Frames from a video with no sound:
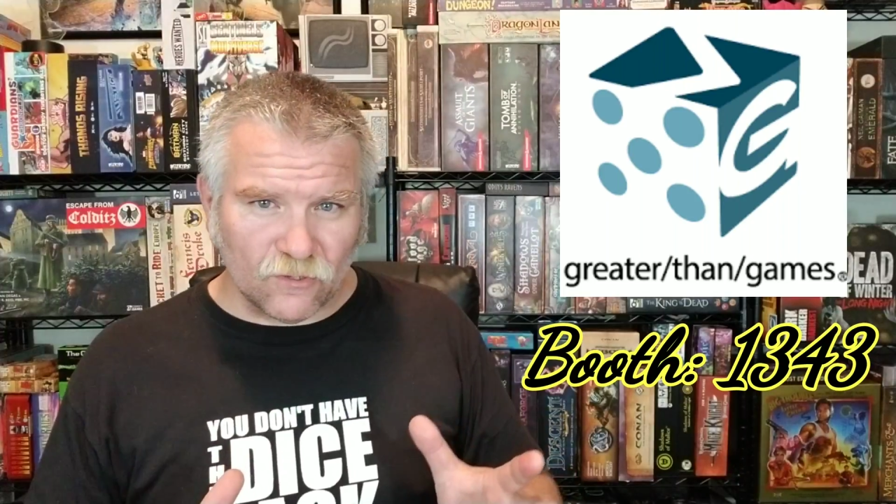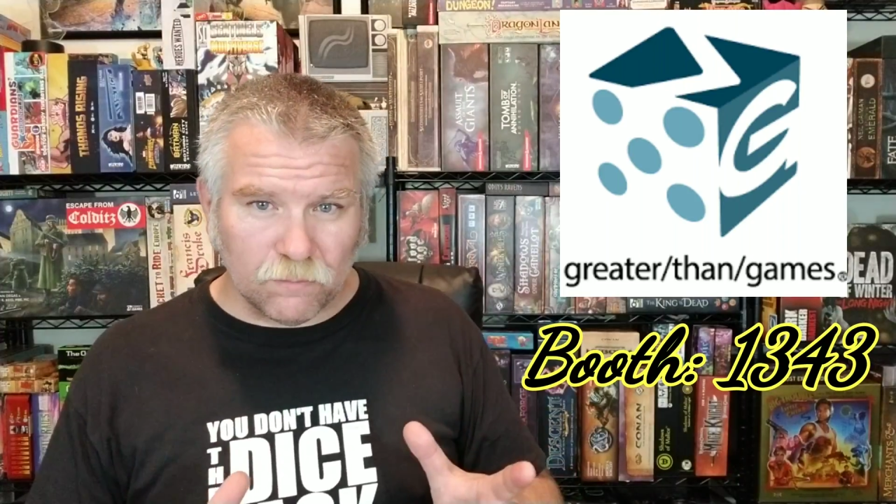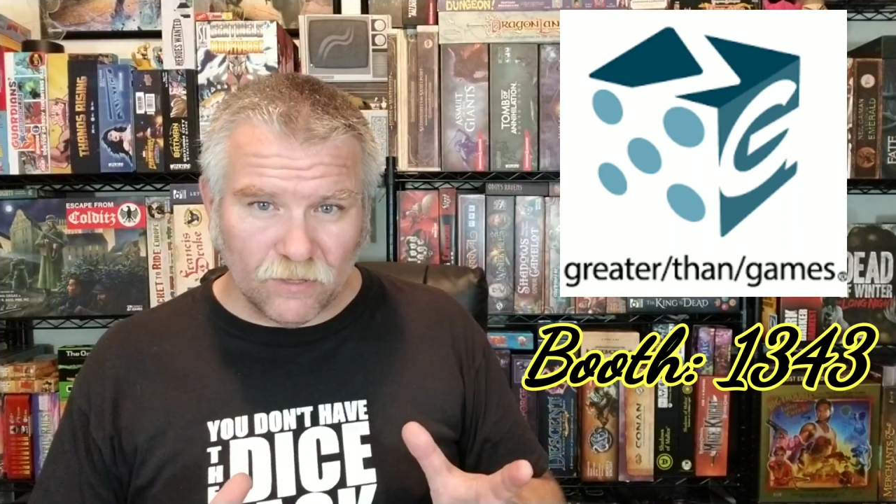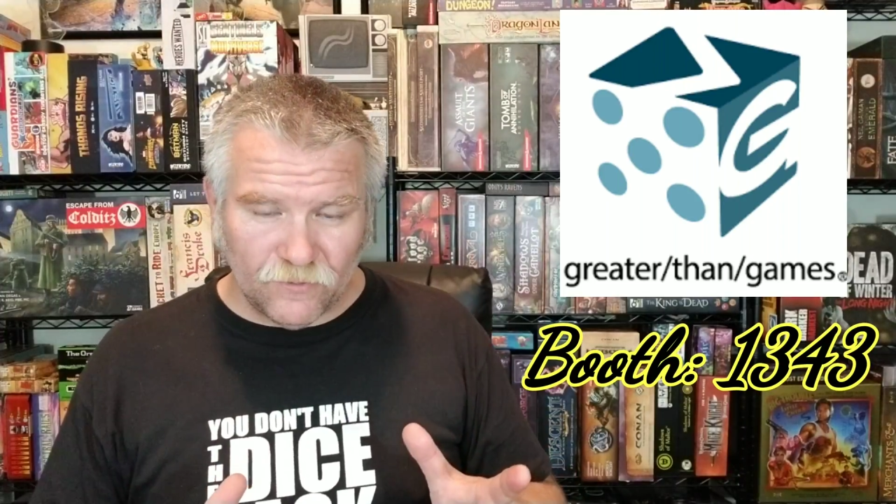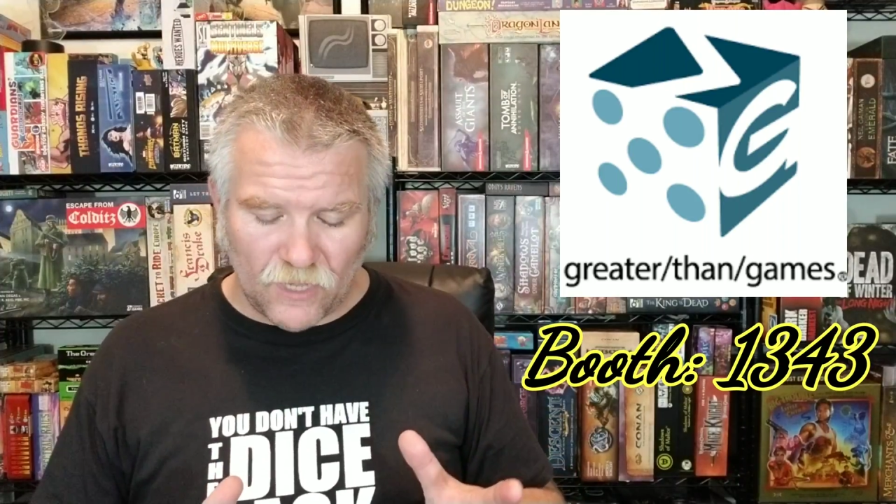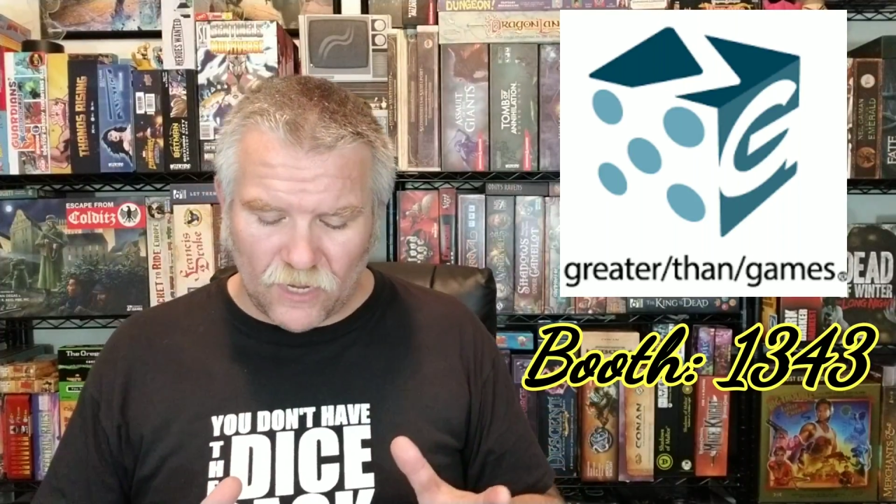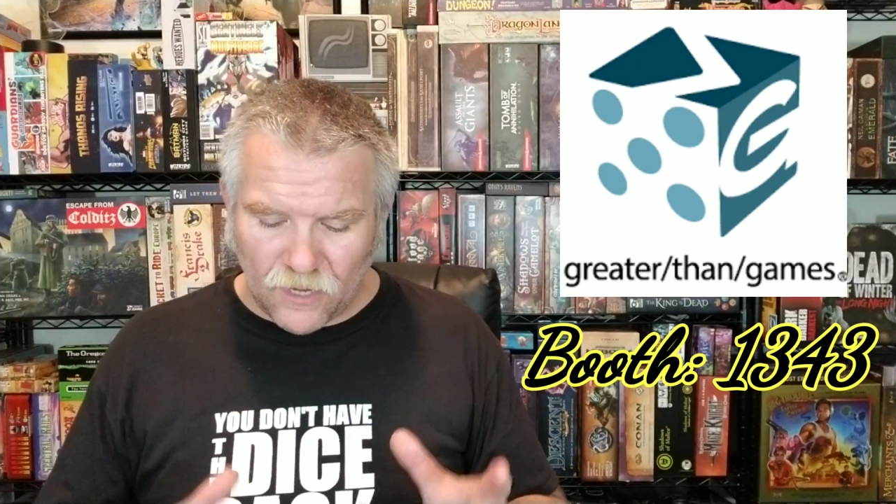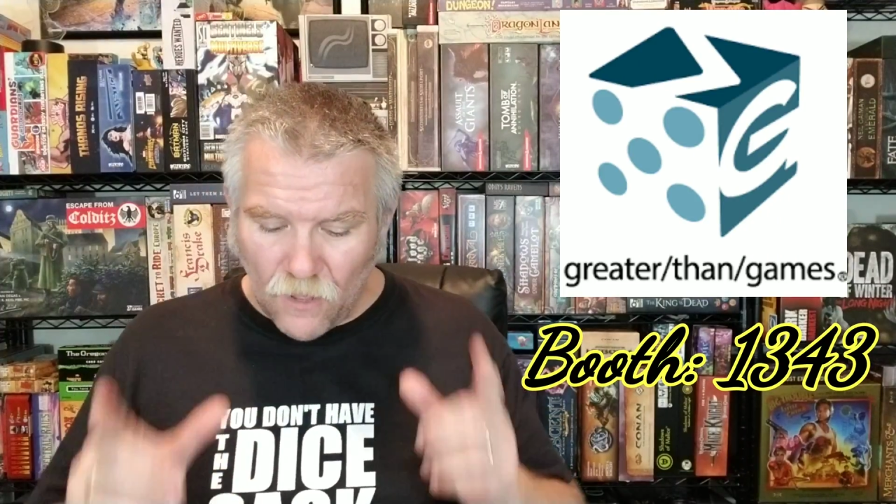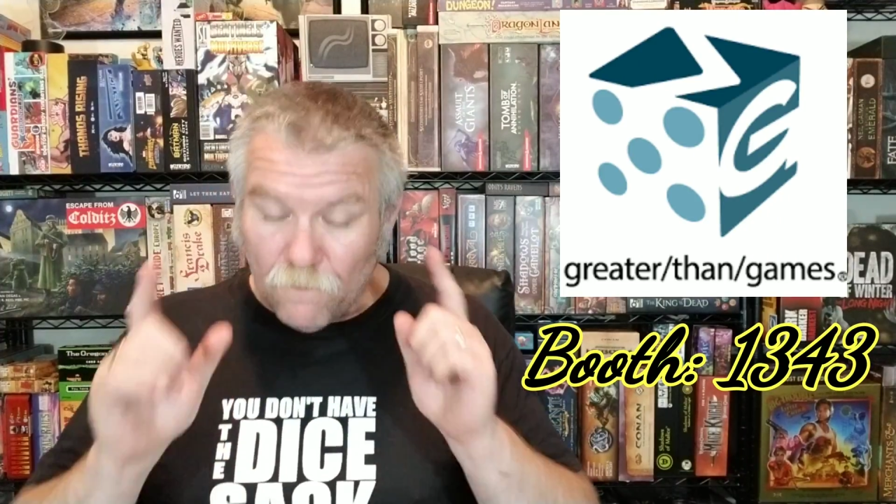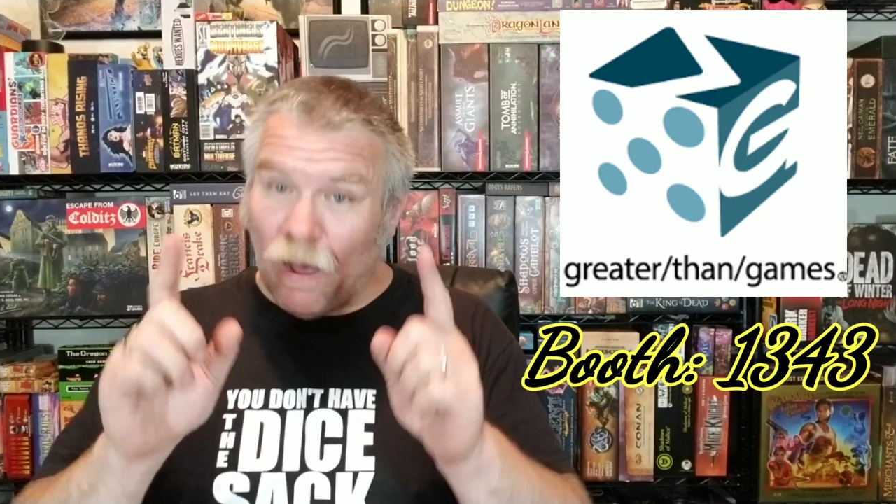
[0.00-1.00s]
Oblivion.
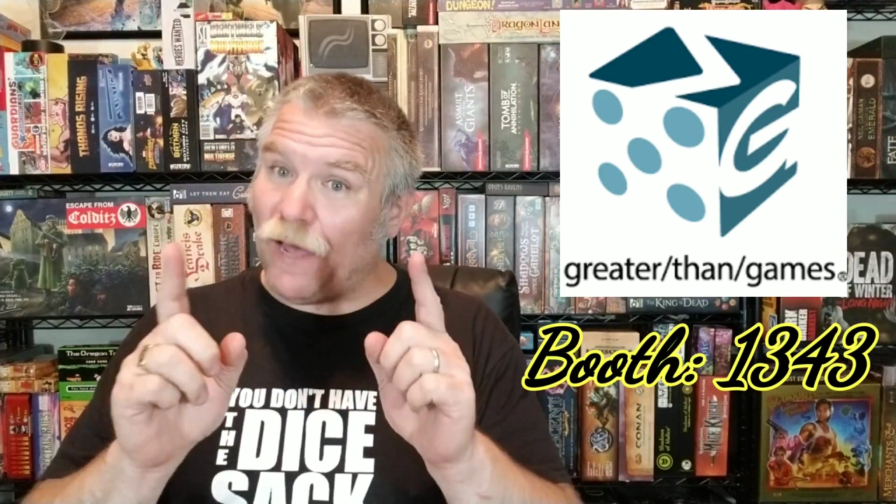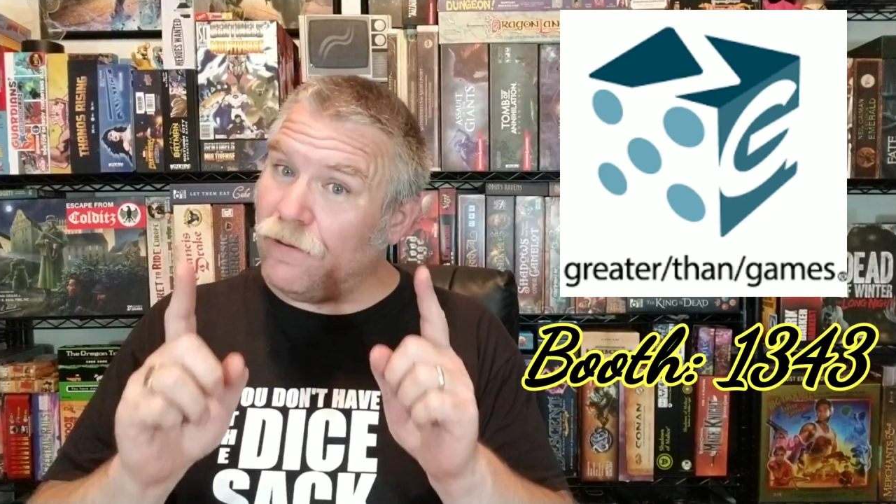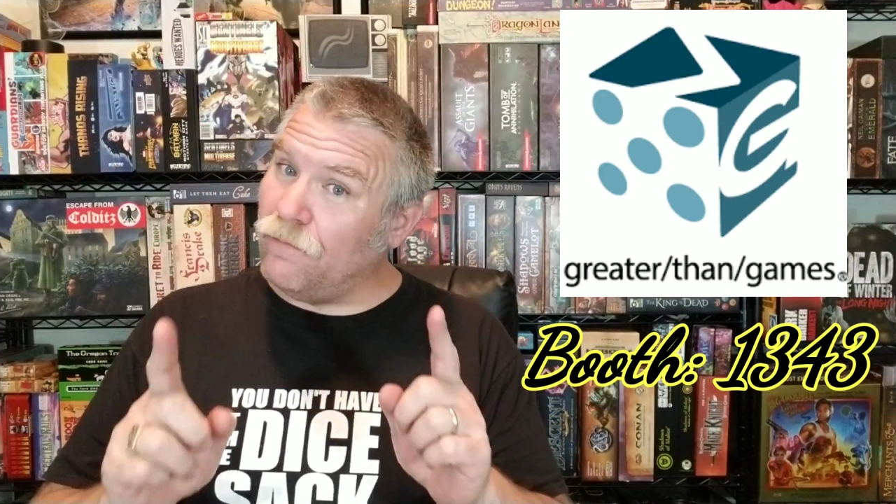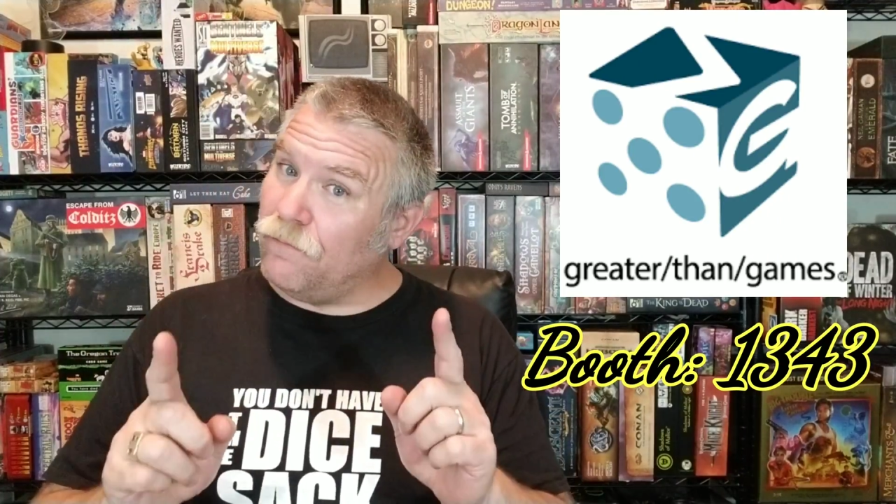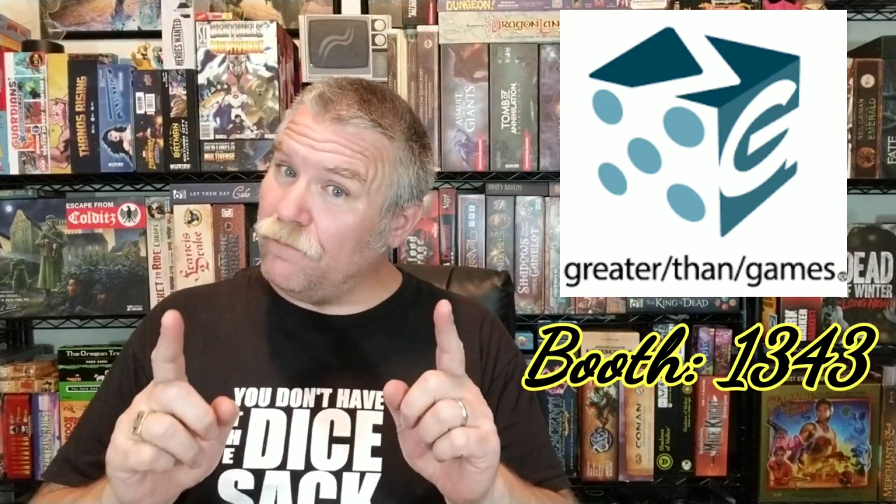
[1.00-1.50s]
But